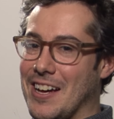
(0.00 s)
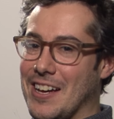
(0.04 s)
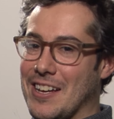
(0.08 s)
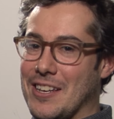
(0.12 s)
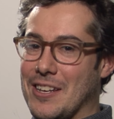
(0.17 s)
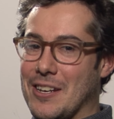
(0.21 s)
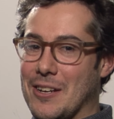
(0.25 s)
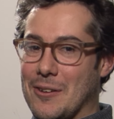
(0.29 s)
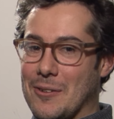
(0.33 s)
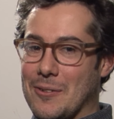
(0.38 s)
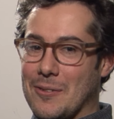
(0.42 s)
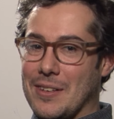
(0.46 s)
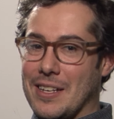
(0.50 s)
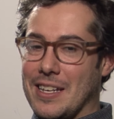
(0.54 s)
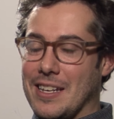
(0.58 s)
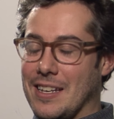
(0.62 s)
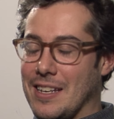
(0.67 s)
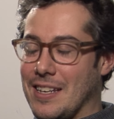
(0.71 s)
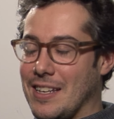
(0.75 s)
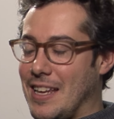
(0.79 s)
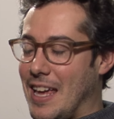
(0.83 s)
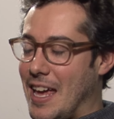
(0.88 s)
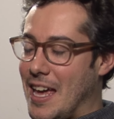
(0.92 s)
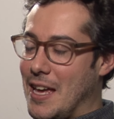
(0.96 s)

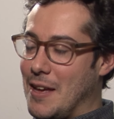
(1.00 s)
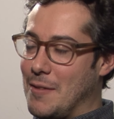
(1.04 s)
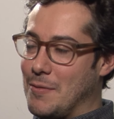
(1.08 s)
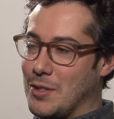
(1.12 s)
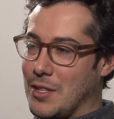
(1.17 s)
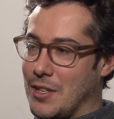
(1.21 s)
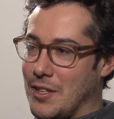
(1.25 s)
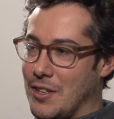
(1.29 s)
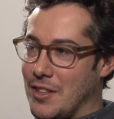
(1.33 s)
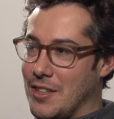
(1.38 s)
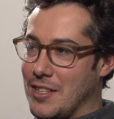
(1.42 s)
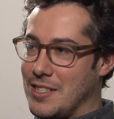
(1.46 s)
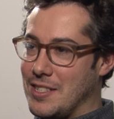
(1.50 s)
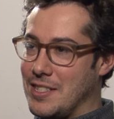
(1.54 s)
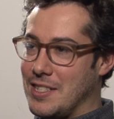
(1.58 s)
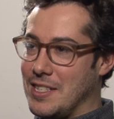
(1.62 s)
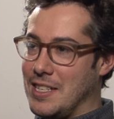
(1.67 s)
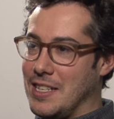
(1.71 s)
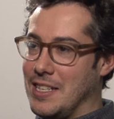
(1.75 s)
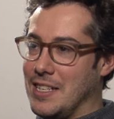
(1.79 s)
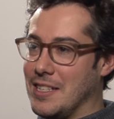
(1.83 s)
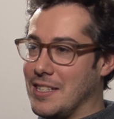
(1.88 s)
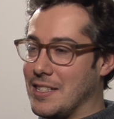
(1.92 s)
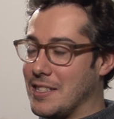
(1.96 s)
in caves under the
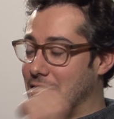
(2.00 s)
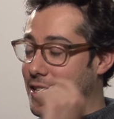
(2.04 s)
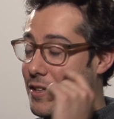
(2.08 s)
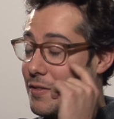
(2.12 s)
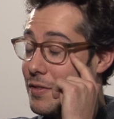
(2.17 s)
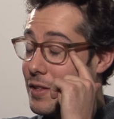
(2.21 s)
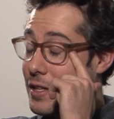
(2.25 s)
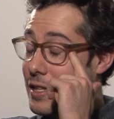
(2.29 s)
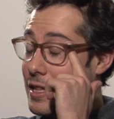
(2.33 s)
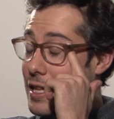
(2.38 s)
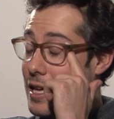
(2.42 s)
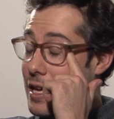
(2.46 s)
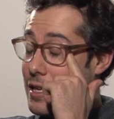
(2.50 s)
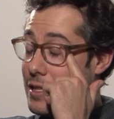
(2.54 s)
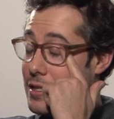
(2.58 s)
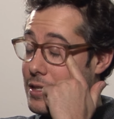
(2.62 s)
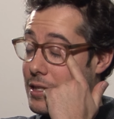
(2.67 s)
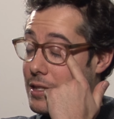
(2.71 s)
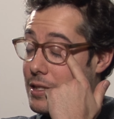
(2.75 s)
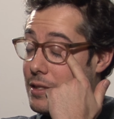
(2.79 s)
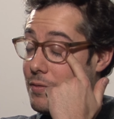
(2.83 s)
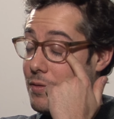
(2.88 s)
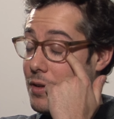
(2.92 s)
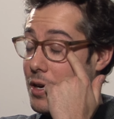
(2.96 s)
sea and stuff like that.
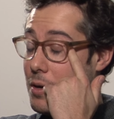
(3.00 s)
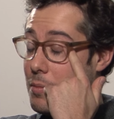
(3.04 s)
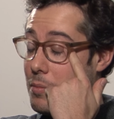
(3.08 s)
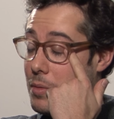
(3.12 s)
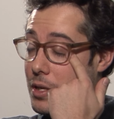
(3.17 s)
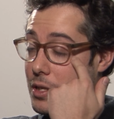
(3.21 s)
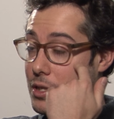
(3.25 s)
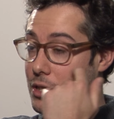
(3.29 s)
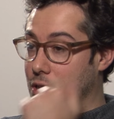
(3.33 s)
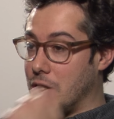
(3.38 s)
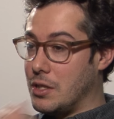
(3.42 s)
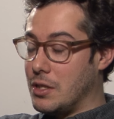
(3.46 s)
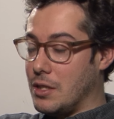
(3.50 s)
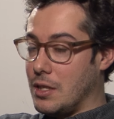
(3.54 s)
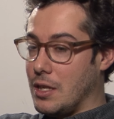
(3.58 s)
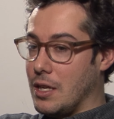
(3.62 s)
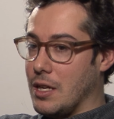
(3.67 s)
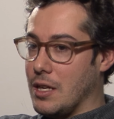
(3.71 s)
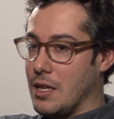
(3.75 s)
It's very much